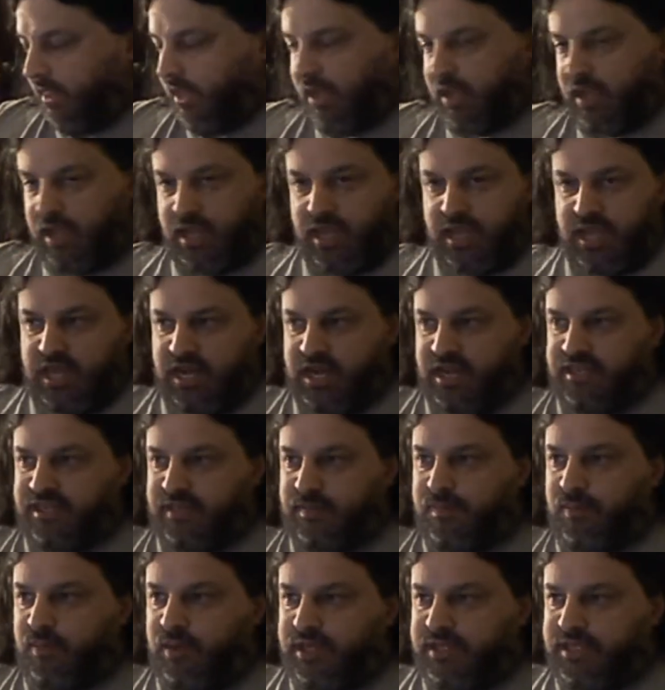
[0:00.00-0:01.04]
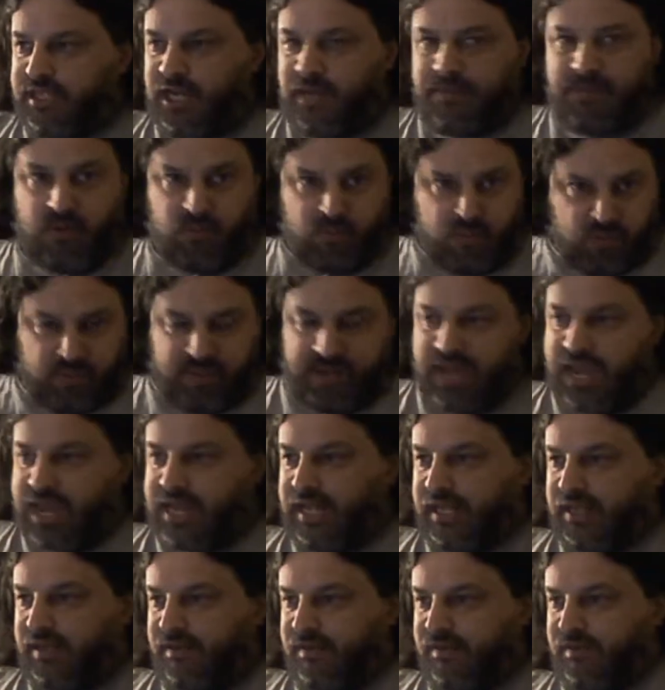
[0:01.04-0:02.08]
And at some point in time, I will be
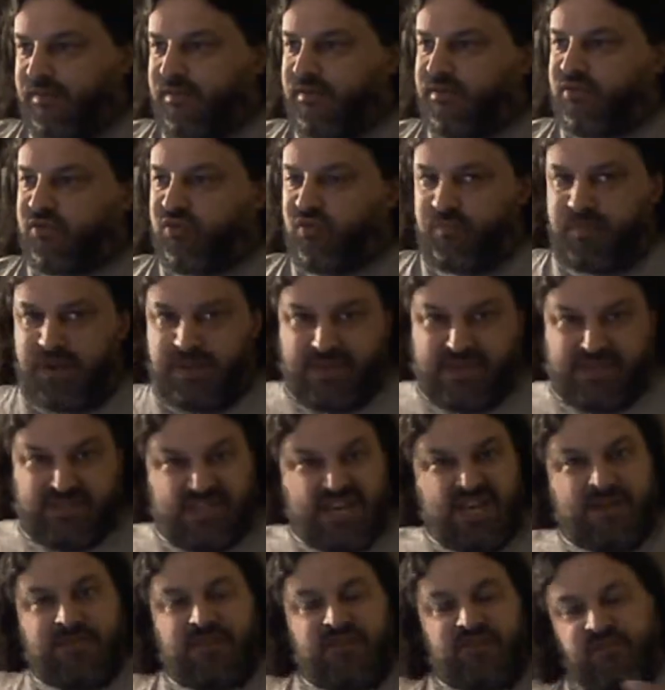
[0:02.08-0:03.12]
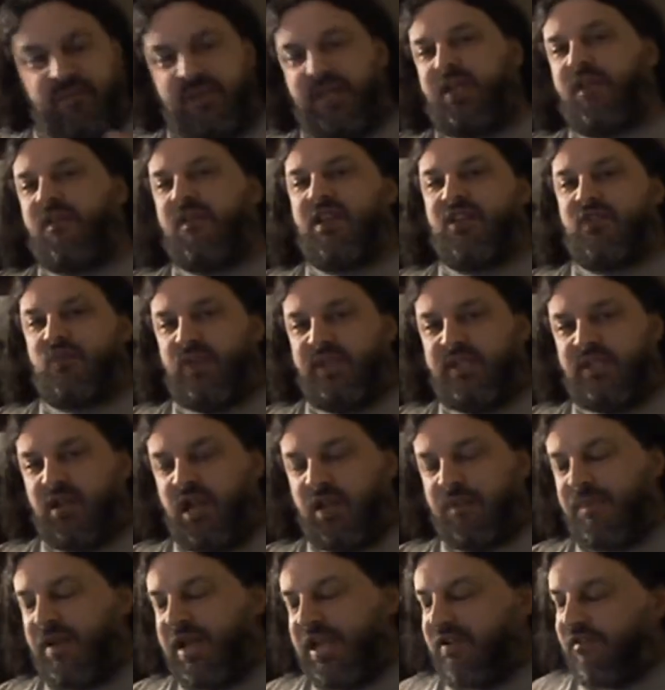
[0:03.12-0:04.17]
adding sort of maybe segments from here as we
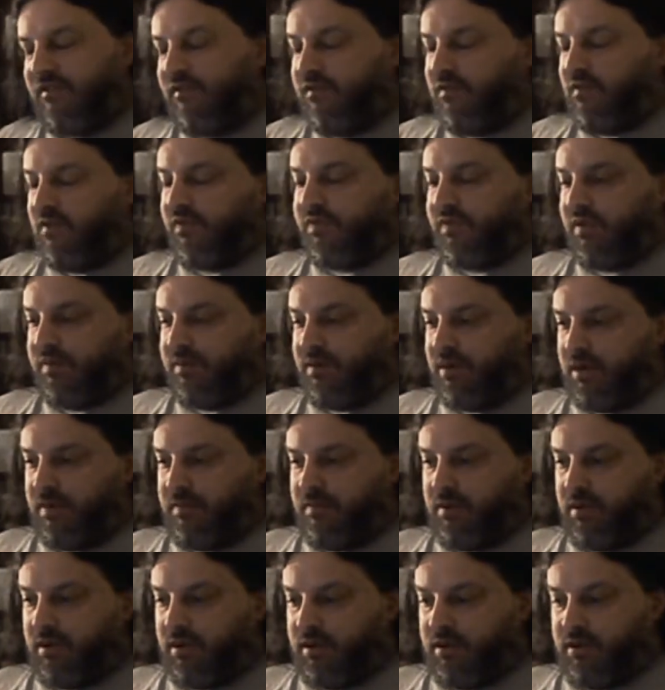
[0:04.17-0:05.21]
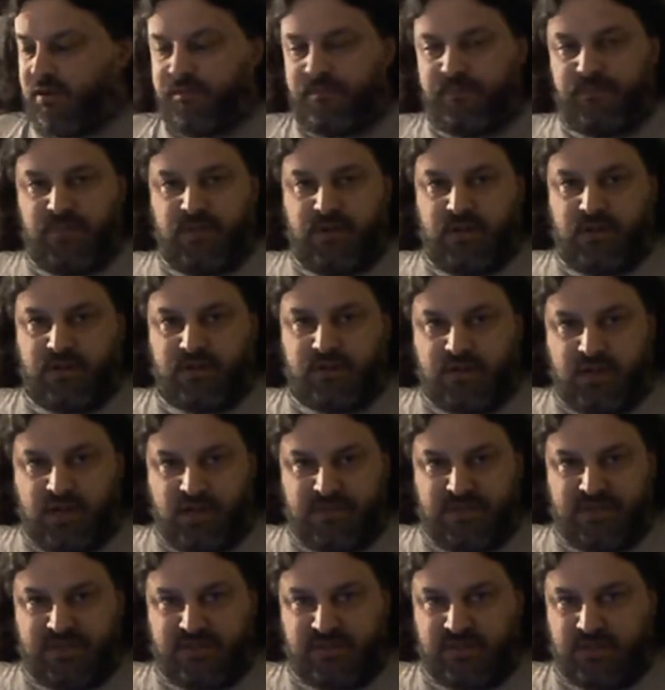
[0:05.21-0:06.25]
talk back and forth on on on, on
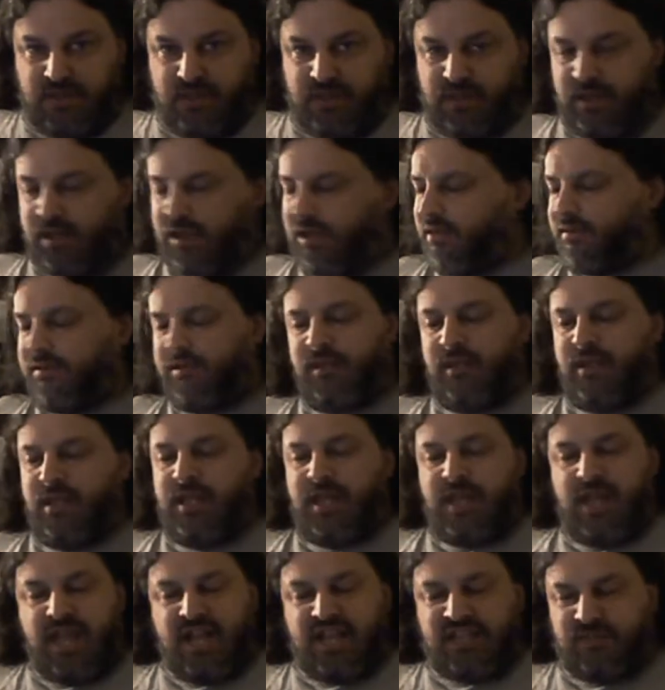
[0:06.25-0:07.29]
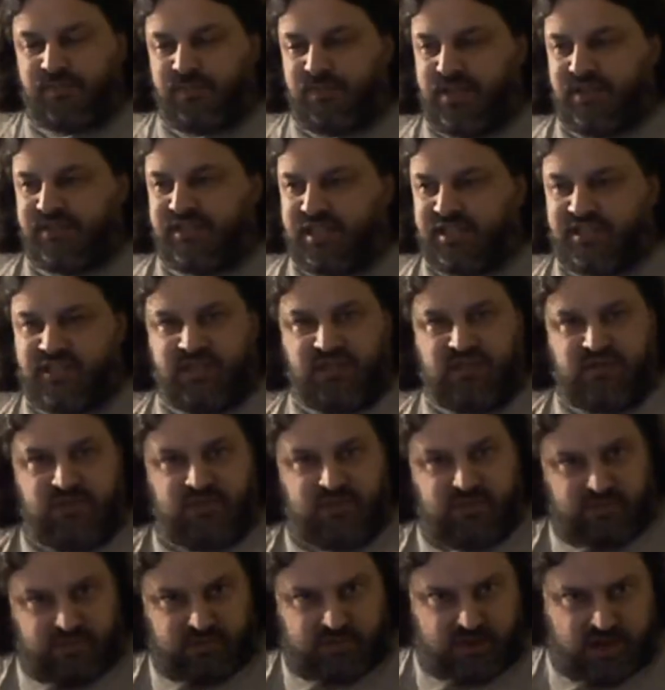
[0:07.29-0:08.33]
comments uh, on X Plus. As I do
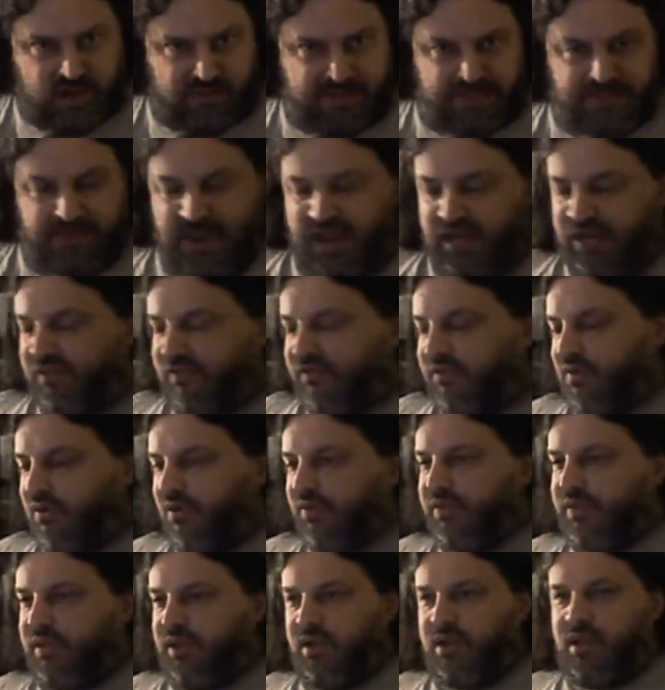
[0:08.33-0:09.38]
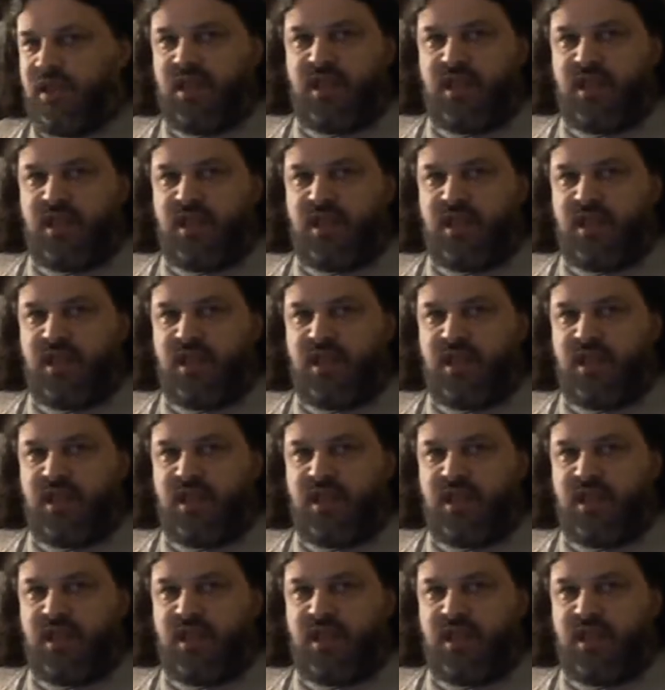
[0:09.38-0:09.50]
comment back and forth here,